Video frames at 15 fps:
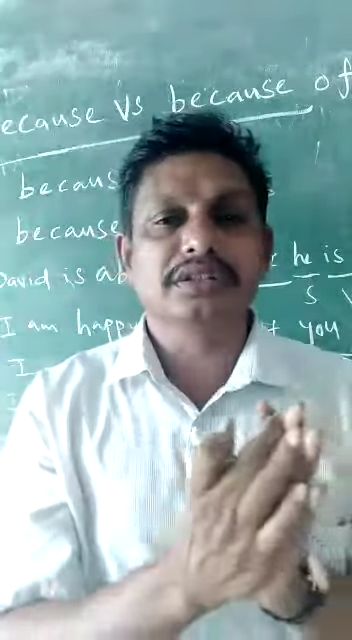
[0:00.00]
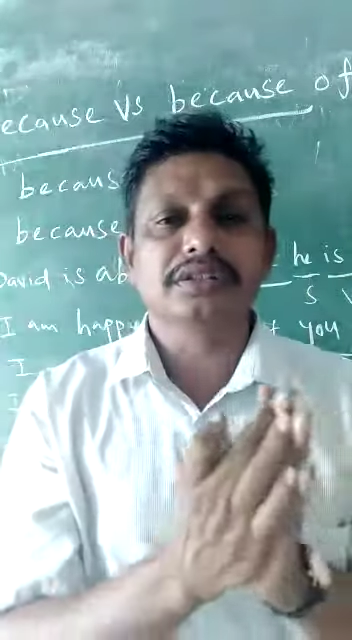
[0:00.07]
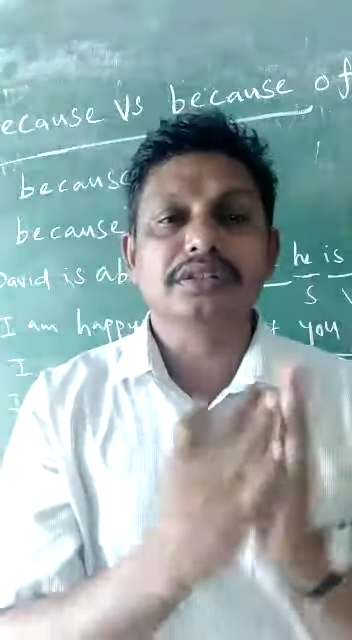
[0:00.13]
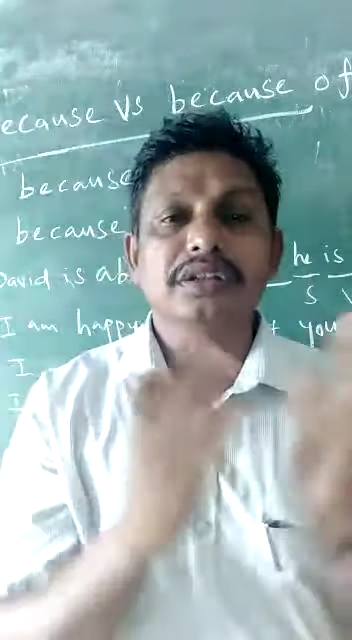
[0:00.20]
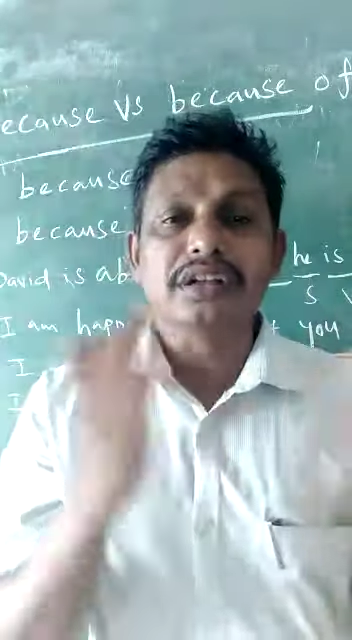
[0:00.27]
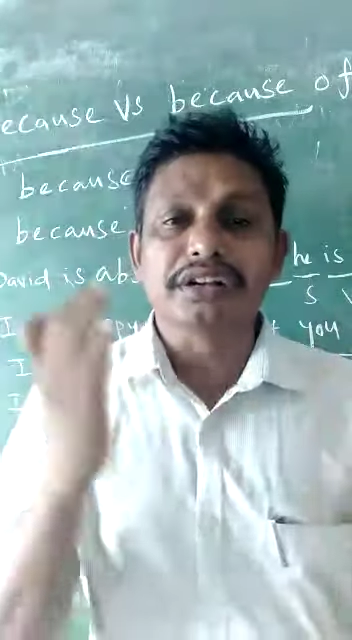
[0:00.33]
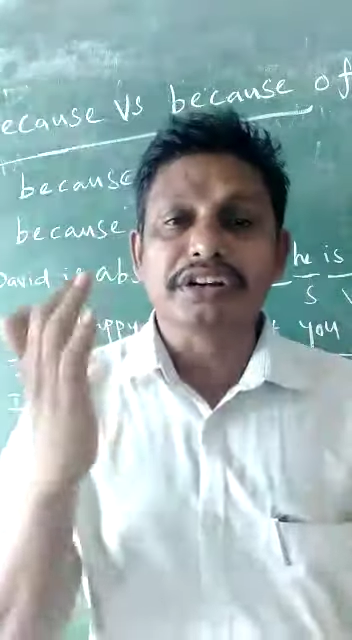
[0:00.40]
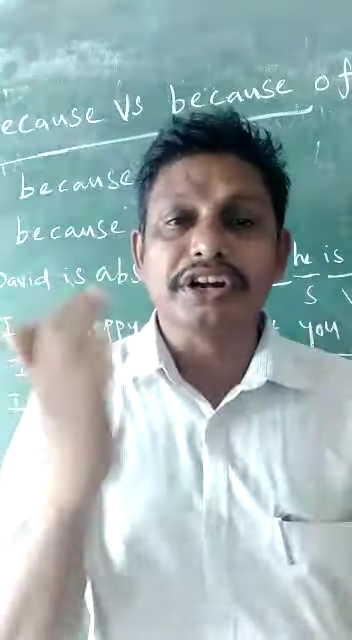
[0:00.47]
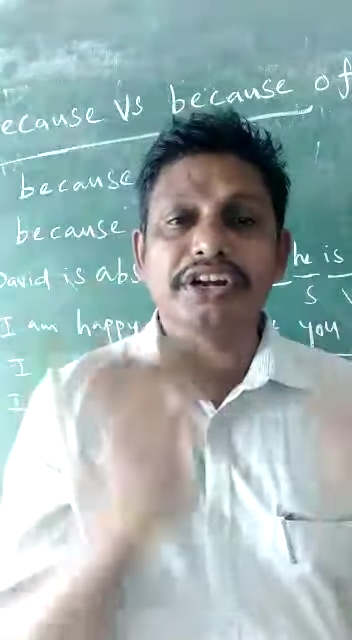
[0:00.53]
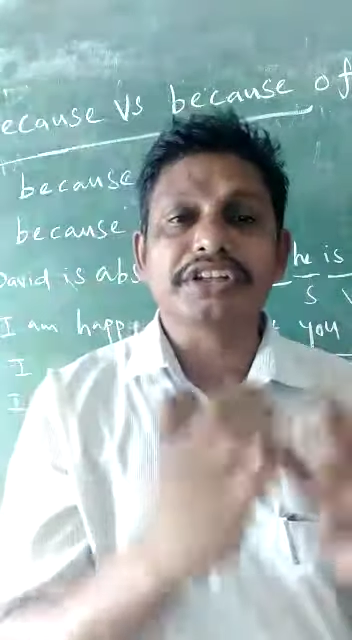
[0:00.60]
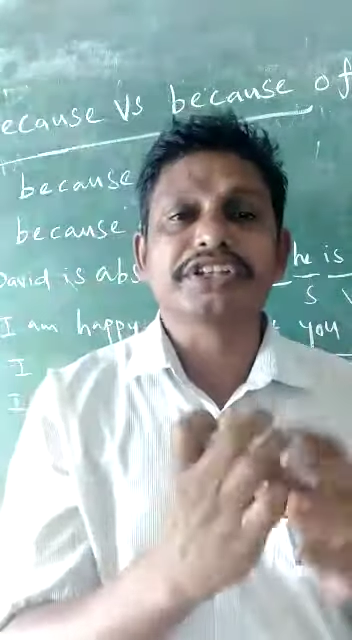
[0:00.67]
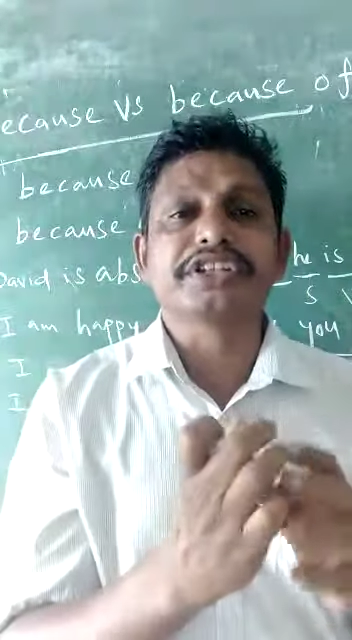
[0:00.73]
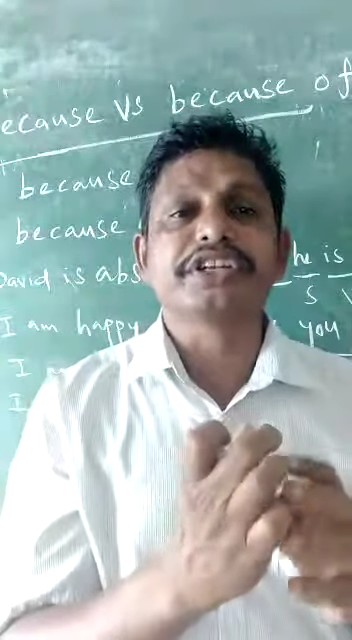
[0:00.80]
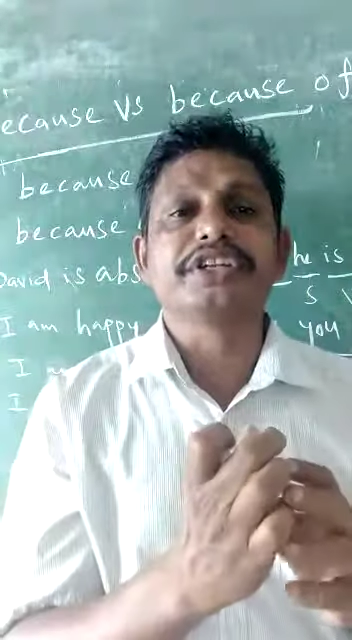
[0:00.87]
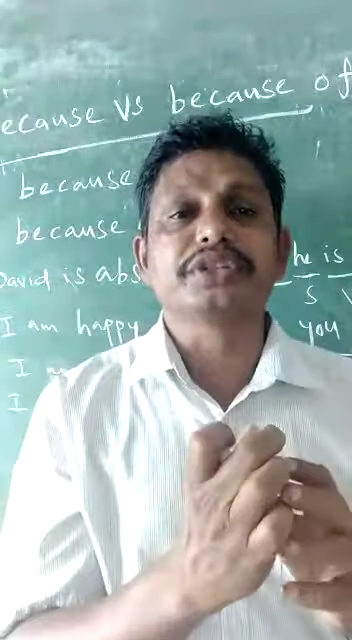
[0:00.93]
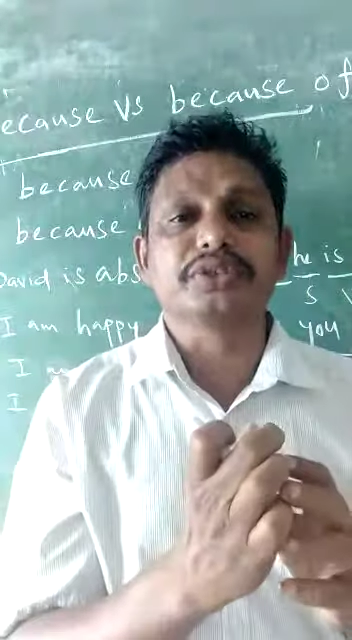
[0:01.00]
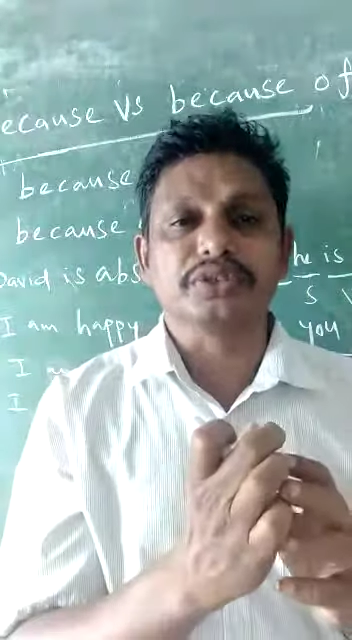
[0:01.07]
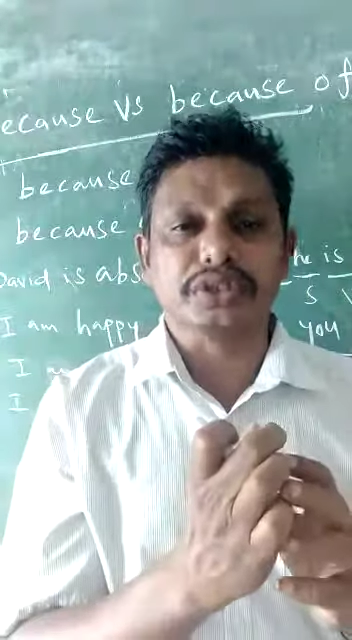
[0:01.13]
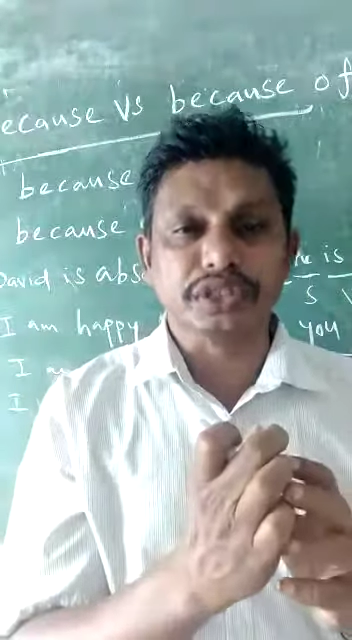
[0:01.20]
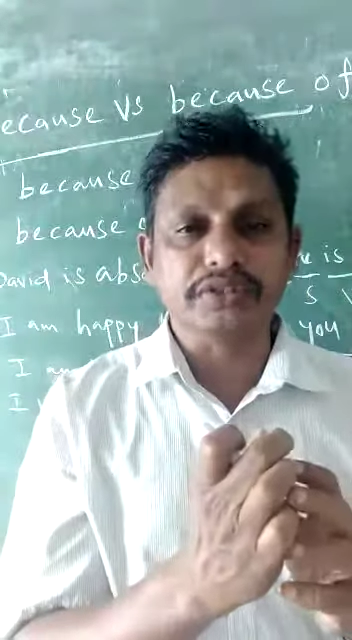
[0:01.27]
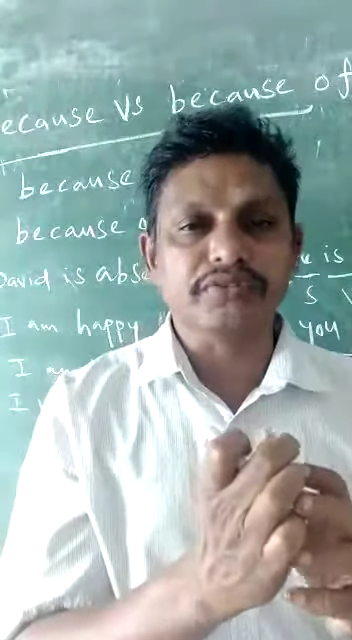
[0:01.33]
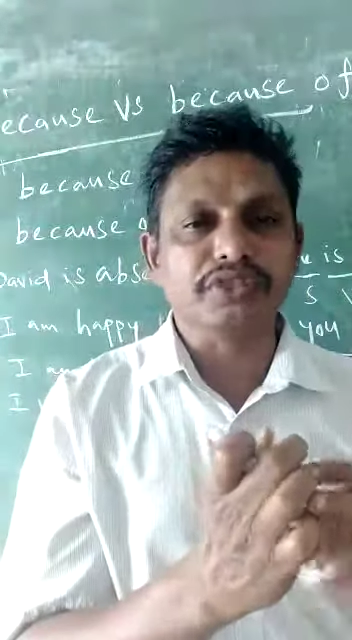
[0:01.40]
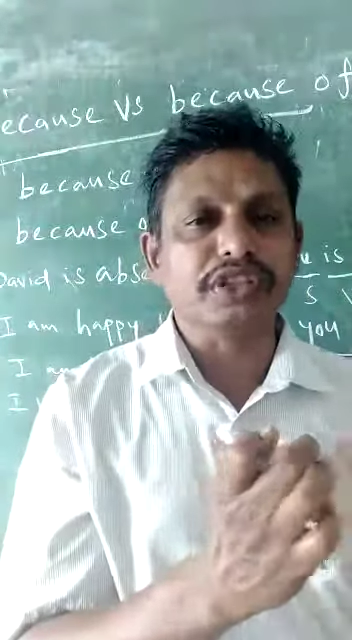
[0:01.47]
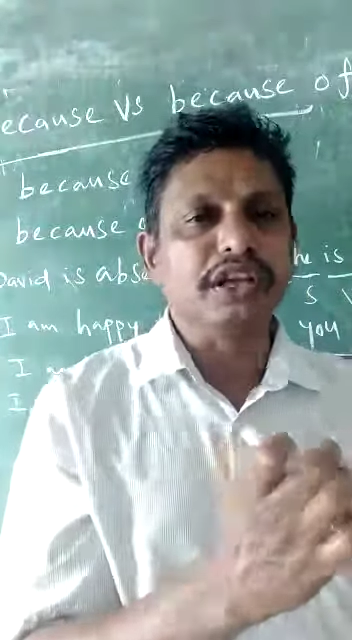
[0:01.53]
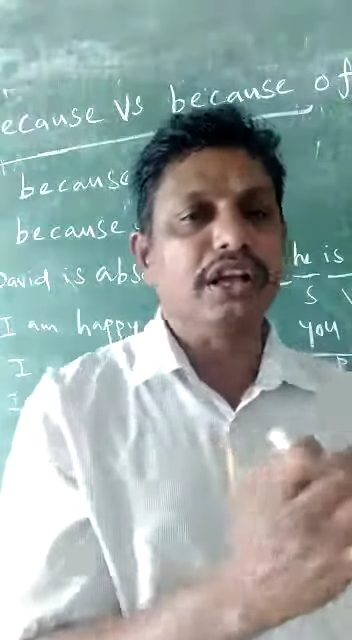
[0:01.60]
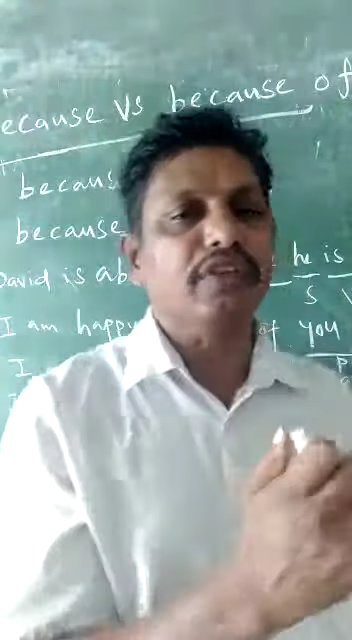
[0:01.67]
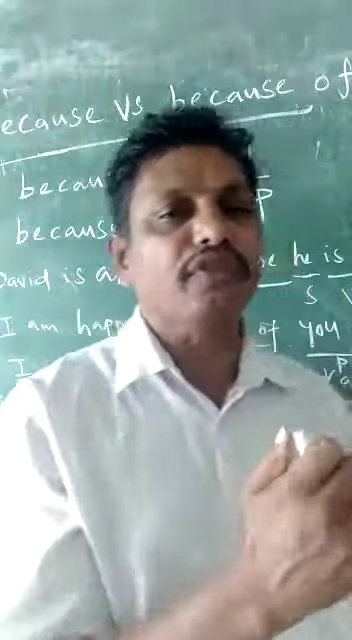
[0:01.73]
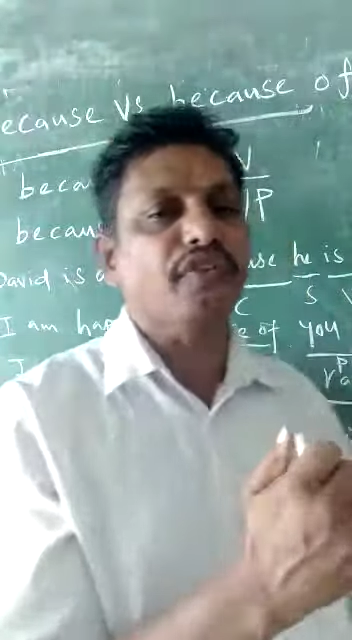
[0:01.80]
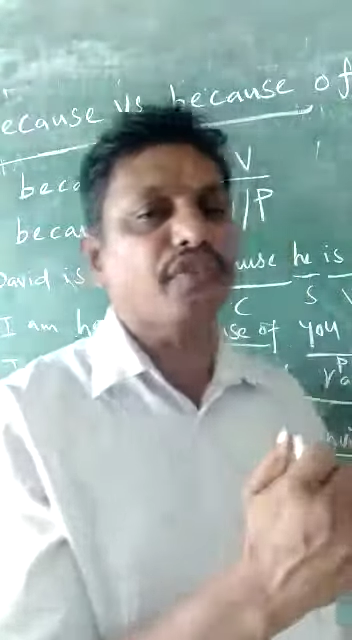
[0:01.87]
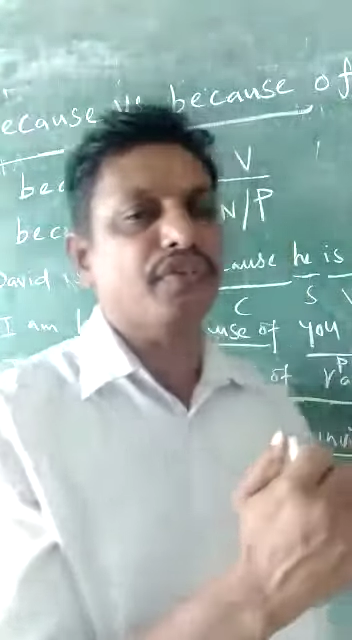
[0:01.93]
are connected together with the
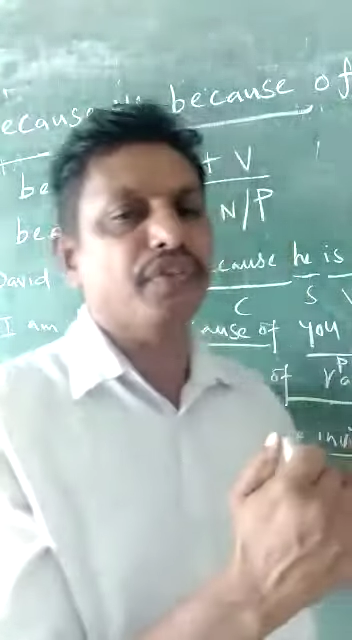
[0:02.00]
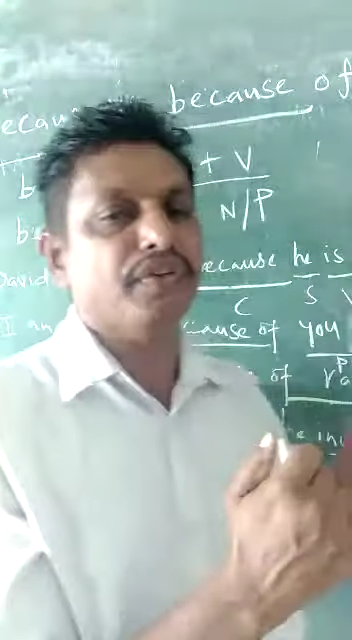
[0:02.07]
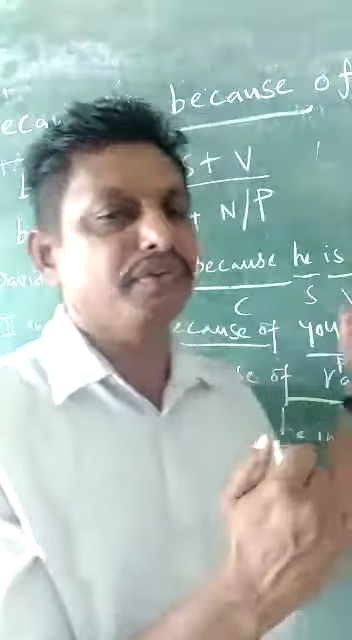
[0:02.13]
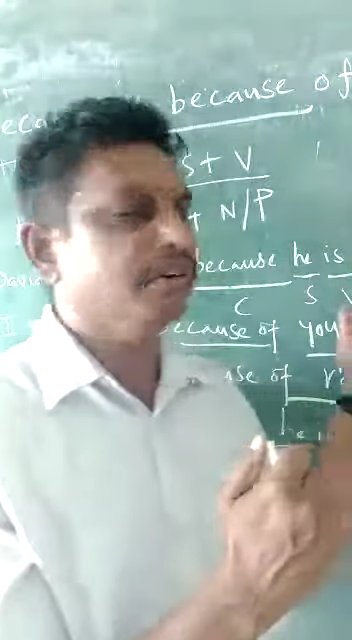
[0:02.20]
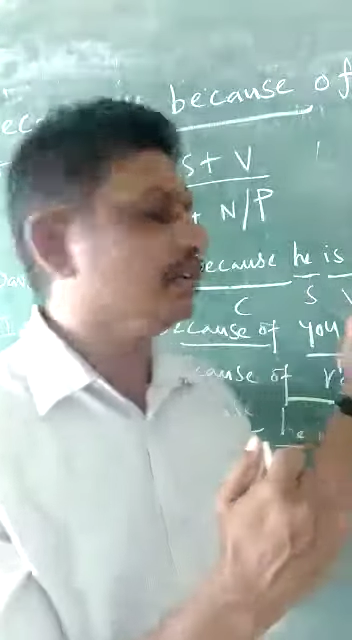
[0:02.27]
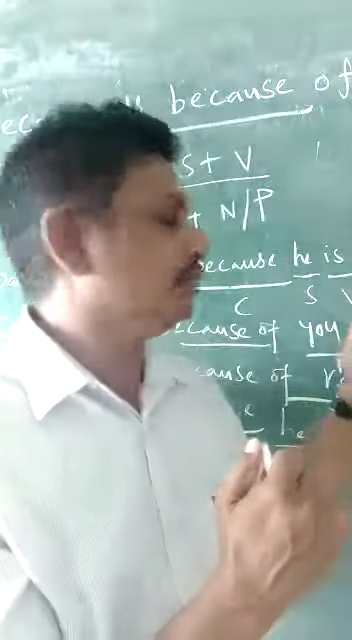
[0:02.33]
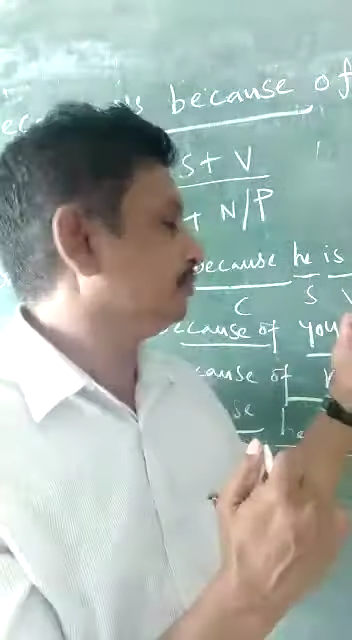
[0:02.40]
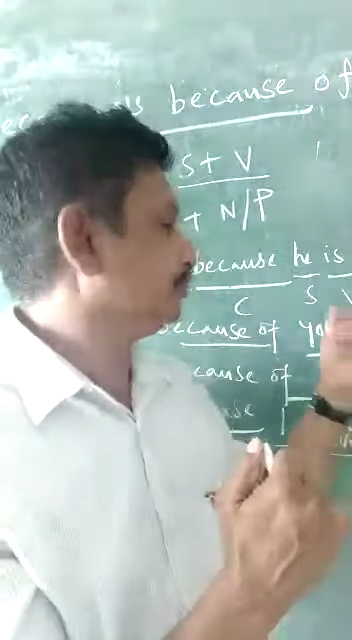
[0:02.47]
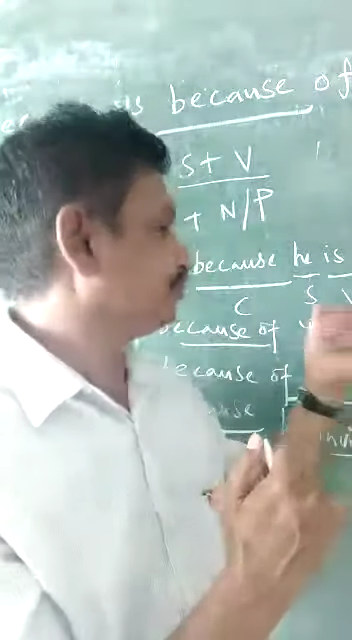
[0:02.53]
help of the word